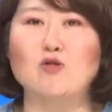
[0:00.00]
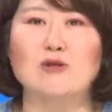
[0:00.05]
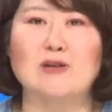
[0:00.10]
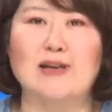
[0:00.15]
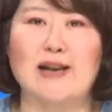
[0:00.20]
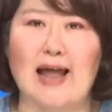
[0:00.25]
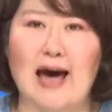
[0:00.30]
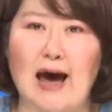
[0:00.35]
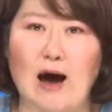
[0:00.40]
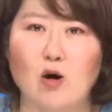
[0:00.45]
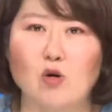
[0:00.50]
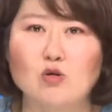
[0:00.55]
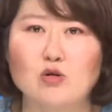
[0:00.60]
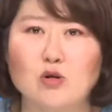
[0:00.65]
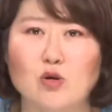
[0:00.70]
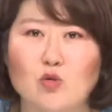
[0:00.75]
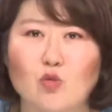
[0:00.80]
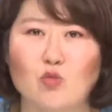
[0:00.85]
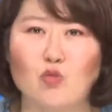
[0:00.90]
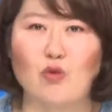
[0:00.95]
loud
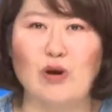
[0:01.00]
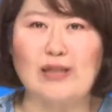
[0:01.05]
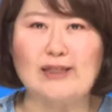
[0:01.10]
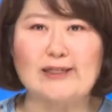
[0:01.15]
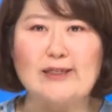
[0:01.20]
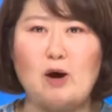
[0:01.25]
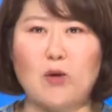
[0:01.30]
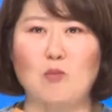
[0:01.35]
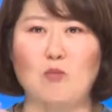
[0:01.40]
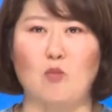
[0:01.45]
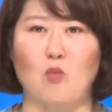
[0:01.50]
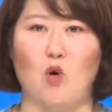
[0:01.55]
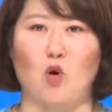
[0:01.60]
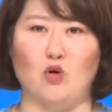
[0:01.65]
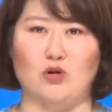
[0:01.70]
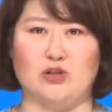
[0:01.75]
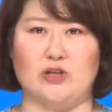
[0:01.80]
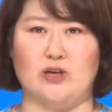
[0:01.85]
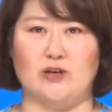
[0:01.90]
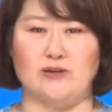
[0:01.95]
with the
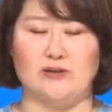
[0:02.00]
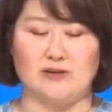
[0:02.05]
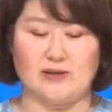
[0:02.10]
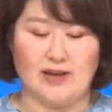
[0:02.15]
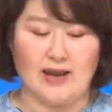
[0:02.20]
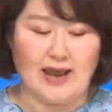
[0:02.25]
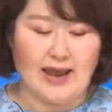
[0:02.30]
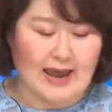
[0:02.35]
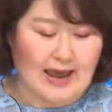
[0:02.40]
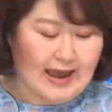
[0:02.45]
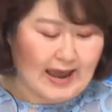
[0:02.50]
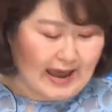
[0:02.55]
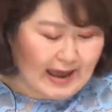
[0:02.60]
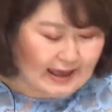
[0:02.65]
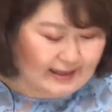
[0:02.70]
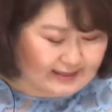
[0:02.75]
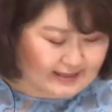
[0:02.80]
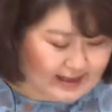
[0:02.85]
motions. And